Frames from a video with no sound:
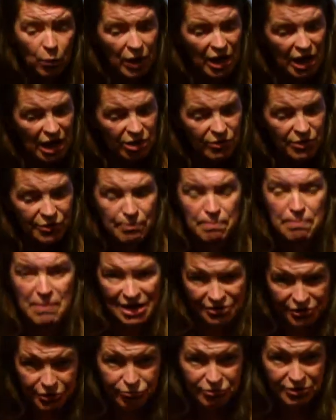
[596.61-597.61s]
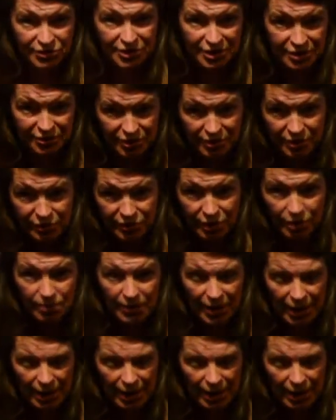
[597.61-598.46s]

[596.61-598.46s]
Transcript: where there is massive resistance up